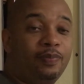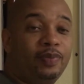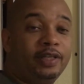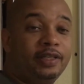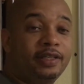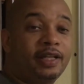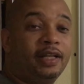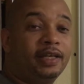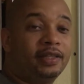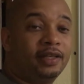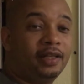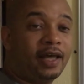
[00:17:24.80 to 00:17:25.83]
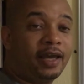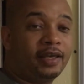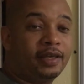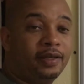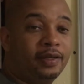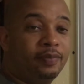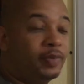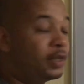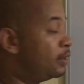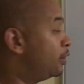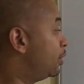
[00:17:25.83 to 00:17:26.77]
please click the like
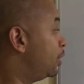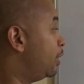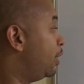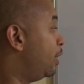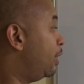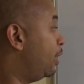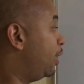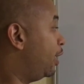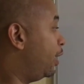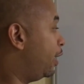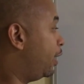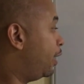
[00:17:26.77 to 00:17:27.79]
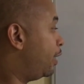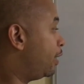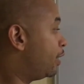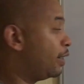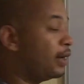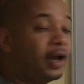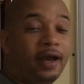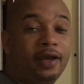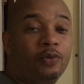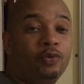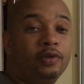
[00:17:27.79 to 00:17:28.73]
button, and
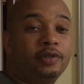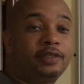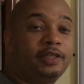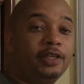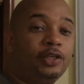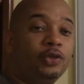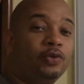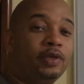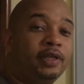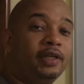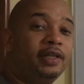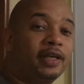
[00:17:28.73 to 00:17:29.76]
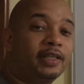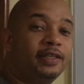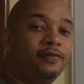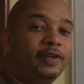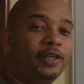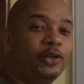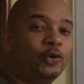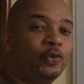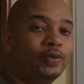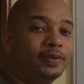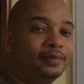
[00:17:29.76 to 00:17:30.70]
I will see you in the next video.